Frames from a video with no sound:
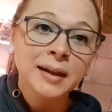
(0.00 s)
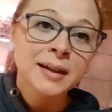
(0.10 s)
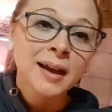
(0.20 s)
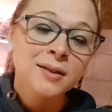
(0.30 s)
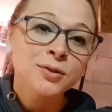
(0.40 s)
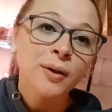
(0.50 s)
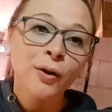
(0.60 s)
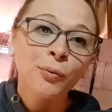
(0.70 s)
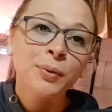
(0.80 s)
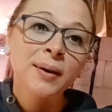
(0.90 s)
yeah, so I
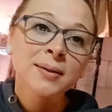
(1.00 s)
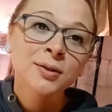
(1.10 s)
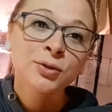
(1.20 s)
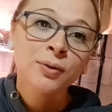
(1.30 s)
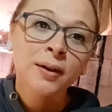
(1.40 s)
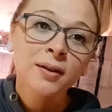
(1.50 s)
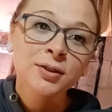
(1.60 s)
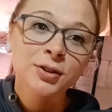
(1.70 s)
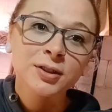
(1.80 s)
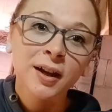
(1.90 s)
hope you guys enjoy
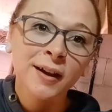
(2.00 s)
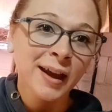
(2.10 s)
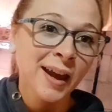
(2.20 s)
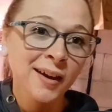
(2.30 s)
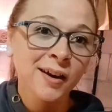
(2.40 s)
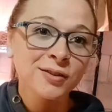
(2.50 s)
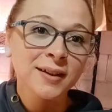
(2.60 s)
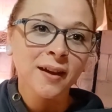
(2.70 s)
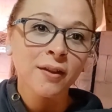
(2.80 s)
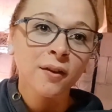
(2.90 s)
us just kind of hanging out
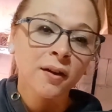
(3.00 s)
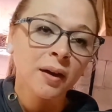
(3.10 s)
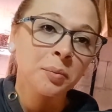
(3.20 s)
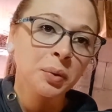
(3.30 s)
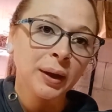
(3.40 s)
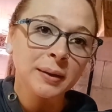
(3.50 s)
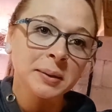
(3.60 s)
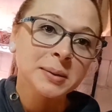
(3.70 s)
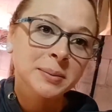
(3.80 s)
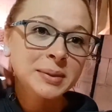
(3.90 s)
together and planting
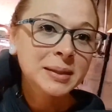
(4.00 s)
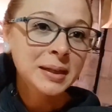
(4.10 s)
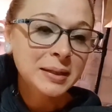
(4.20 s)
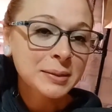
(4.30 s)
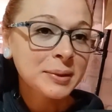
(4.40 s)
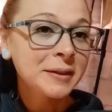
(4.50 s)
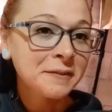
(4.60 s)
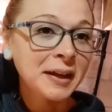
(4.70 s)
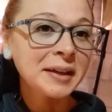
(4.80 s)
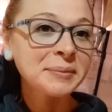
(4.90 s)
some seeds with the
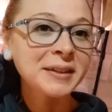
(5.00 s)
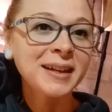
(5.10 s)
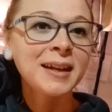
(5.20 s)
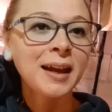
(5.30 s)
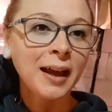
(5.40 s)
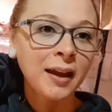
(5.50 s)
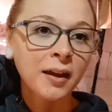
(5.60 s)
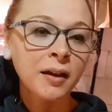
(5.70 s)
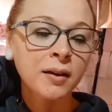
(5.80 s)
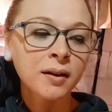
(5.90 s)
family.
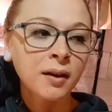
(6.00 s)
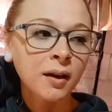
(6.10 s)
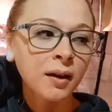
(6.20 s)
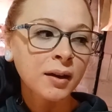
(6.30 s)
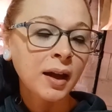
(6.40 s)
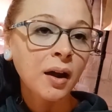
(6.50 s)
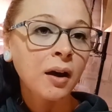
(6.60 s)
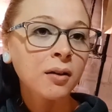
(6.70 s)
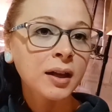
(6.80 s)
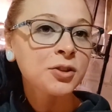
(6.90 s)
And yeah,
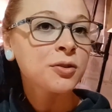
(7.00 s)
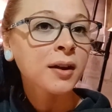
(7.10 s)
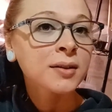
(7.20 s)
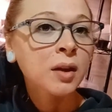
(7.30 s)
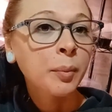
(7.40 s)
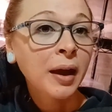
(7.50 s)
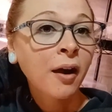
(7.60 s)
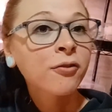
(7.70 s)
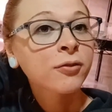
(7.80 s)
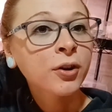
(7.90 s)
I'll catch you guys up
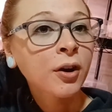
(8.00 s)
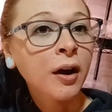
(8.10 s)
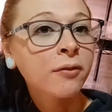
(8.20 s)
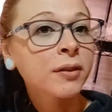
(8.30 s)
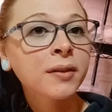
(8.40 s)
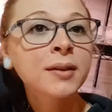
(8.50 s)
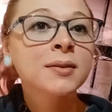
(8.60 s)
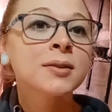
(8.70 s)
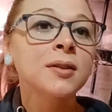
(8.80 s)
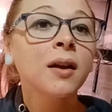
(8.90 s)
after
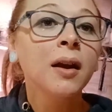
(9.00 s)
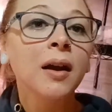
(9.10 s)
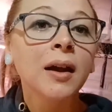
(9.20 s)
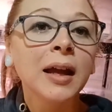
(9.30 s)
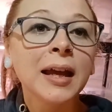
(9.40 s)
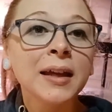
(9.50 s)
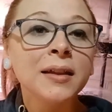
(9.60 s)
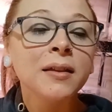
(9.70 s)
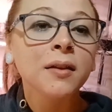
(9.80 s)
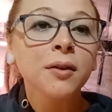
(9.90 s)
everything's
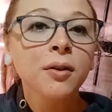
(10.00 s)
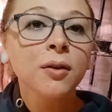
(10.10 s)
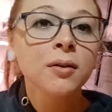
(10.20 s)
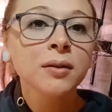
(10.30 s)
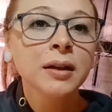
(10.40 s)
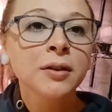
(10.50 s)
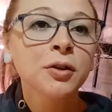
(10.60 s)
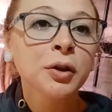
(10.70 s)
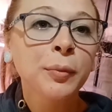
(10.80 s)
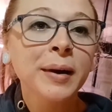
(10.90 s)
in their
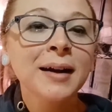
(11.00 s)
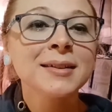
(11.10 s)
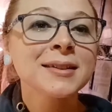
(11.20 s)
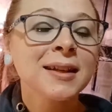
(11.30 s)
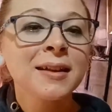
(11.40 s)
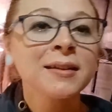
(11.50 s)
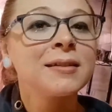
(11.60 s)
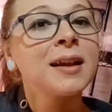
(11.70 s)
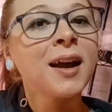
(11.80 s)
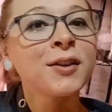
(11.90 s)
little pots
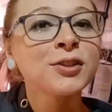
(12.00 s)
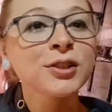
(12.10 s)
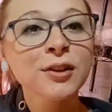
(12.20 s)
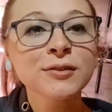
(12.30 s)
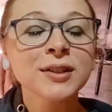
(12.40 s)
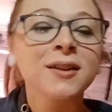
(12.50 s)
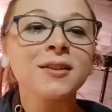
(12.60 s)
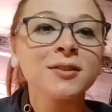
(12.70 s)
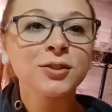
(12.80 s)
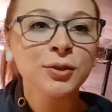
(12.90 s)
and on our shelves
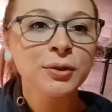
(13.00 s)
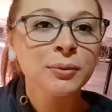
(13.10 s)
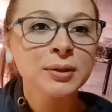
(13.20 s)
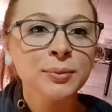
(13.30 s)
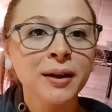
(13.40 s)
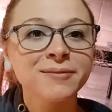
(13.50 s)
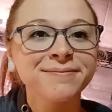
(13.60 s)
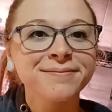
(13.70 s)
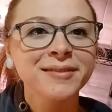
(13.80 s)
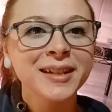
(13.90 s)
here. Show you what's what.
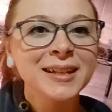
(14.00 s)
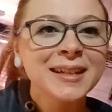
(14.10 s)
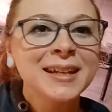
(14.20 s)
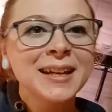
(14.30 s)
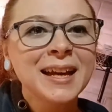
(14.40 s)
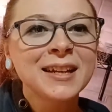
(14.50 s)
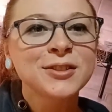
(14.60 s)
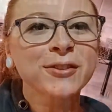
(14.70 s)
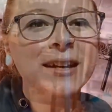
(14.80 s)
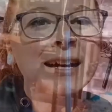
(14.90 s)
Enjoy, you